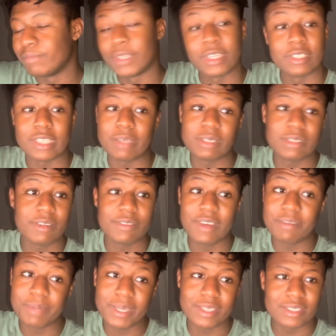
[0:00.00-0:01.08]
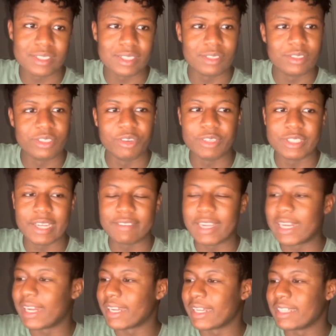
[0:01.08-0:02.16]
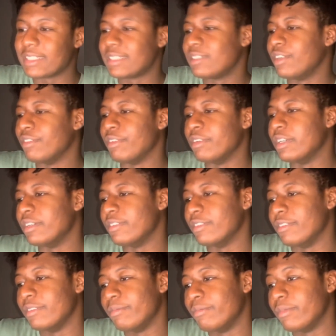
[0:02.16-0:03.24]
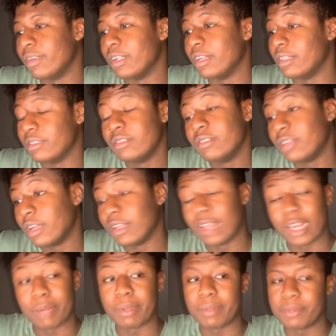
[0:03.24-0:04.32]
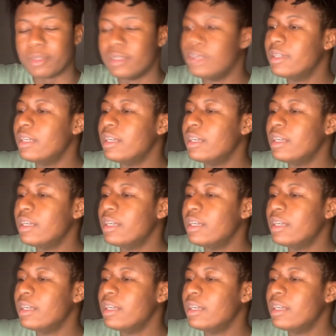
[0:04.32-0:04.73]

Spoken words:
But you're a top 75 player, so you always have that, I guess, over a lot of people.